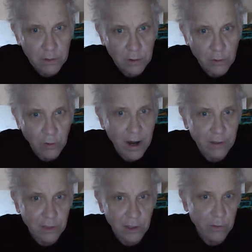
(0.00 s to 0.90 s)
to
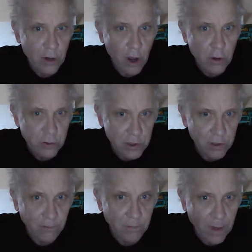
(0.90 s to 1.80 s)
create their
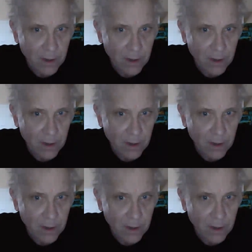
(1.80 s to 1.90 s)
notion